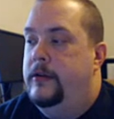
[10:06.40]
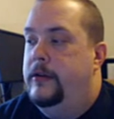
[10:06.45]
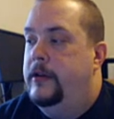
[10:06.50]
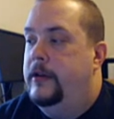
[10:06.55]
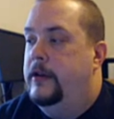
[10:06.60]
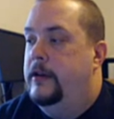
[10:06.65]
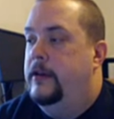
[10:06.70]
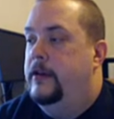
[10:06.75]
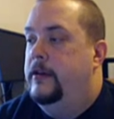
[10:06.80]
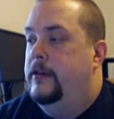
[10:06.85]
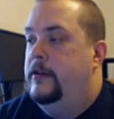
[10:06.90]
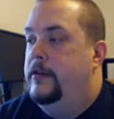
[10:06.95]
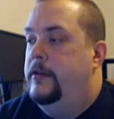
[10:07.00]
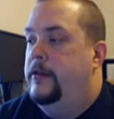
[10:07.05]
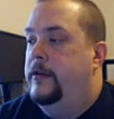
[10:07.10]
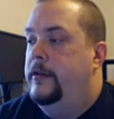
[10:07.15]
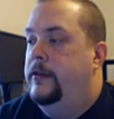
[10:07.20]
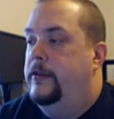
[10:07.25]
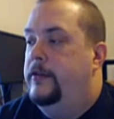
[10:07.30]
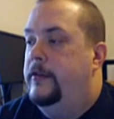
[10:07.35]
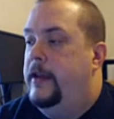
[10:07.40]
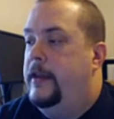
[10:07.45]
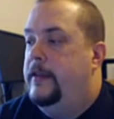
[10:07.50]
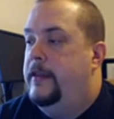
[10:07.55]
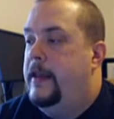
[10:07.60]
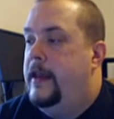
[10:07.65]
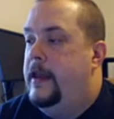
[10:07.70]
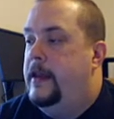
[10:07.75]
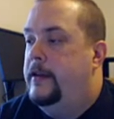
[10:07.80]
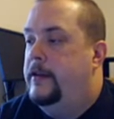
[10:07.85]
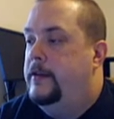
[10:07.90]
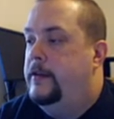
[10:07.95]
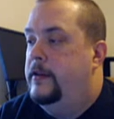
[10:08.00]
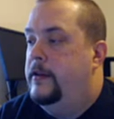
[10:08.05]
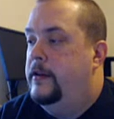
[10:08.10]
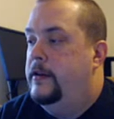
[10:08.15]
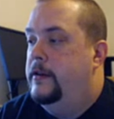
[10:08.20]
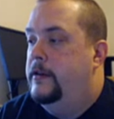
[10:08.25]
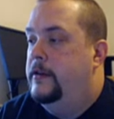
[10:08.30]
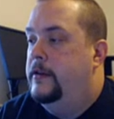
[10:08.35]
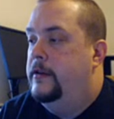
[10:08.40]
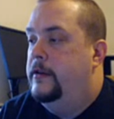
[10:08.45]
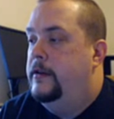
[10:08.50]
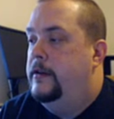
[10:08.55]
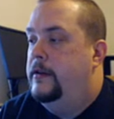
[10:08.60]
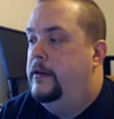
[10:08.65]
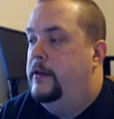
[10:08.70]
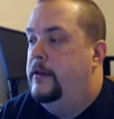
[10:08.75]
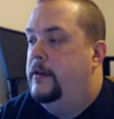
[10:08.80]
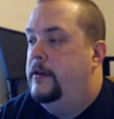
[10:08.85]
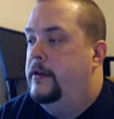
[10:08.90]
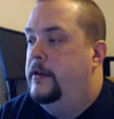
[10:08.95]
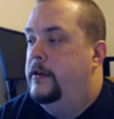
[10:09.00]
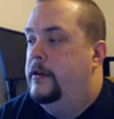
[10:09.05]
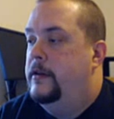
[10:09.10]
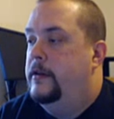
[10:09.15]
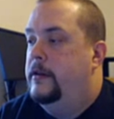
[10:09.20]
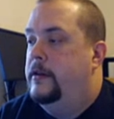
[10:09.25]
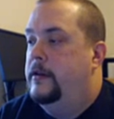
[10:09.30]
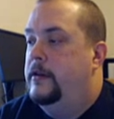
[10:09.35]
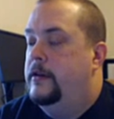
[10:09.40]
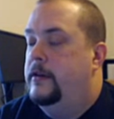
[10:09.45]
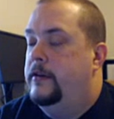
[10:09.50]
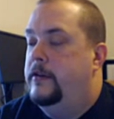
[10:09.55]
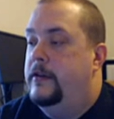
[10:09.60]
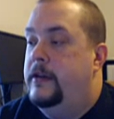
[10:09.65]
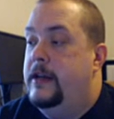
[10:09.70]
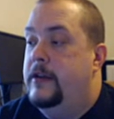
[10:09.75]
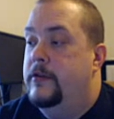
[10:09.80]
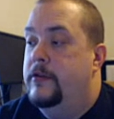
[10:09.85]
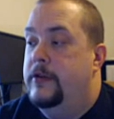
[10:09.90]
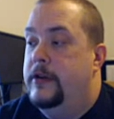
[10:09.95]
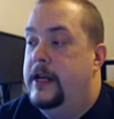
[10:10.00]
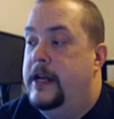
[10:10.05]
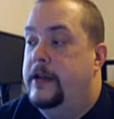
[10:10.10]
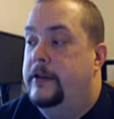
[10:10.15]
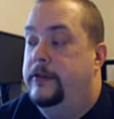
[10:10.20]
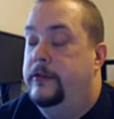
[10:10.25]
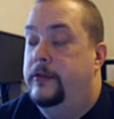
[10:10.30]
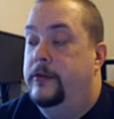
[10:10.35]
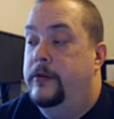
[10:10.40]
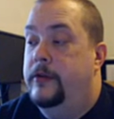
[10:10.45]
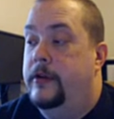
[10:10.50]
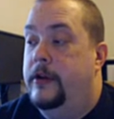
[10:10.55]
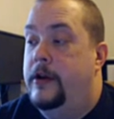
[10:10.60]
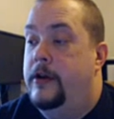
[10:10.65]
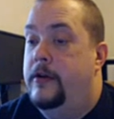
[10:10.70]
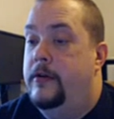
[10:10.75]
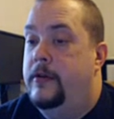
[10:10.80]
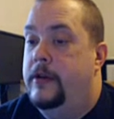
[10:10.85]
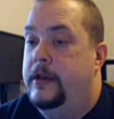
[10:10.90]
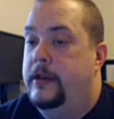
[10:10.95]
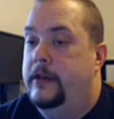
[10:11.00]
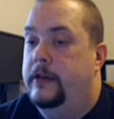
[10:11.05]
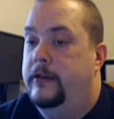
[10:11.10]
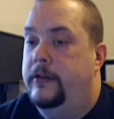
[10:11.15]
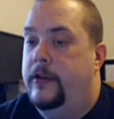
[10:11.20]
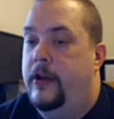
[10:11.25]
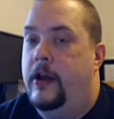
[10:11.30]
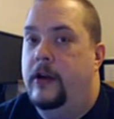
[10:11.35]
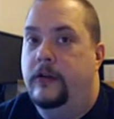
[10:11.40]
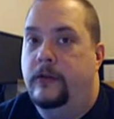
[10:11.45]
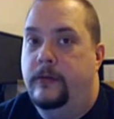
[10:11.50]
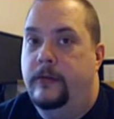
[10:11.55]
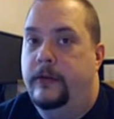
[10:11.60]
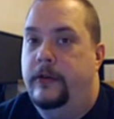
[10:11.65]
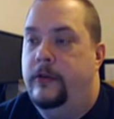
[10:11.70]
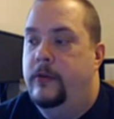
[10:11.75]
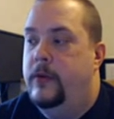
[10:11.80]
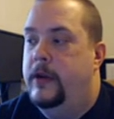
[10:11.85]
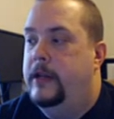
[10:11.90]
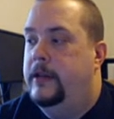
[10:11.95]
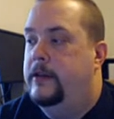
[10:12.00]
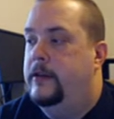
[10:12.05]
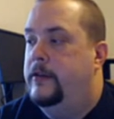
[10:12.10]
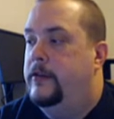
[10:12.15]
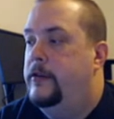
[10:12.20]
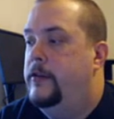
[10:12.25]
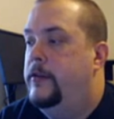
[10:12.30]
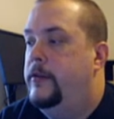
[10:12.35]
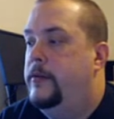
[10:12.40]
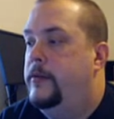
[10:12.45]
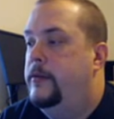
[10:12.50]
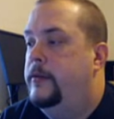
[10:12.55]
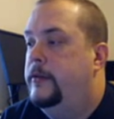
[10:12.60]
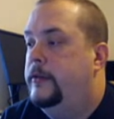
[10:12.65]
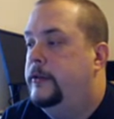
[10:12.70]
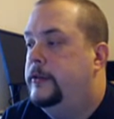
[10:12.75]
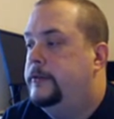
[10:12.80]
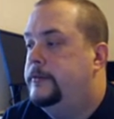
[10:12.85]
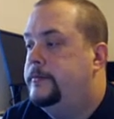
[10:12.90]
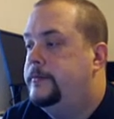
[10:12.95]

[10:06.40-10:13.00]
you can set that to either yes or no, and it'll toggle between the two.